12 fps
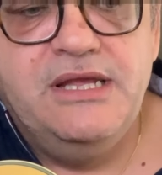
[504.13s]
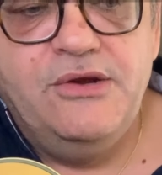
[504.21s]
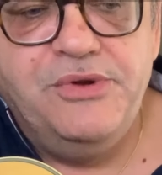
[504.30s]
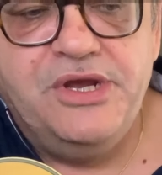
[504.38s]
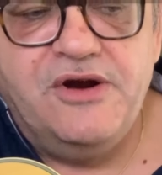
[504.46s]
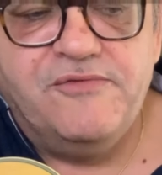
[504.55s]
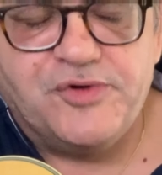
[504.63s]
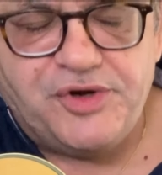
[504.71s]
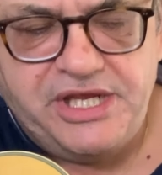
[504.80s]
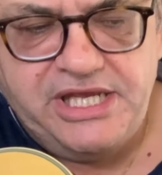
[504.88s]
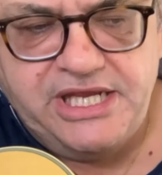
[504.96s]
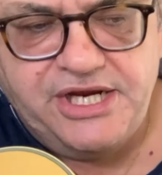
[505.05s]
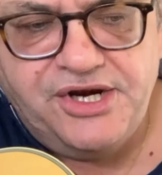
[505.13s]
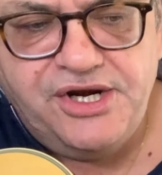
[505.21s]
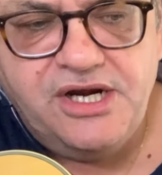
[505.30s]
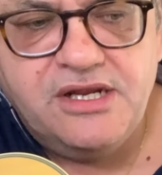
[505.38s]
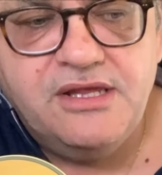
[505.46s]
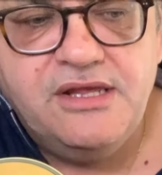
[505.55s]
we go from here
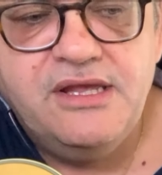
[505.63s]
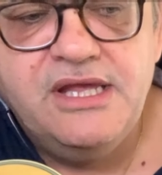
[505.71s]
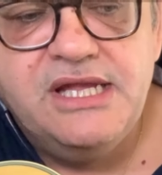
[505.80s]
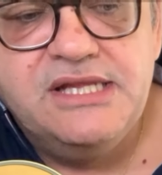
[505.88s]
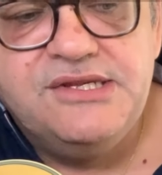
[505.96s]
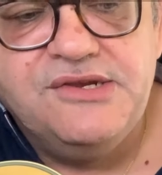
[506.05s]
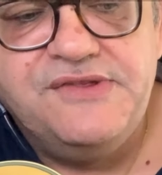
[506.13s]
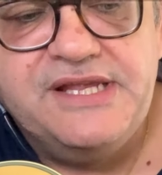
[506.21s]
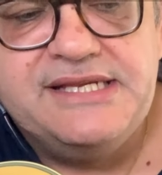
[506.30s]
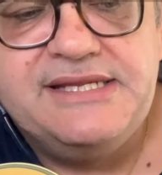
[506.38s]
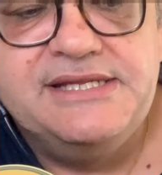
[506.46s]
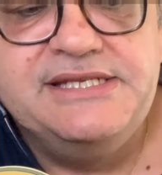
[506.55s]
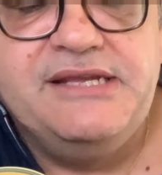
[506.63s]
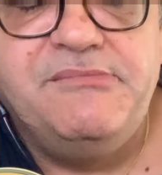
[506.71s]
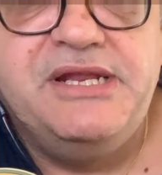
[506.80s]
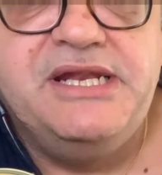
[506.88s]
to this G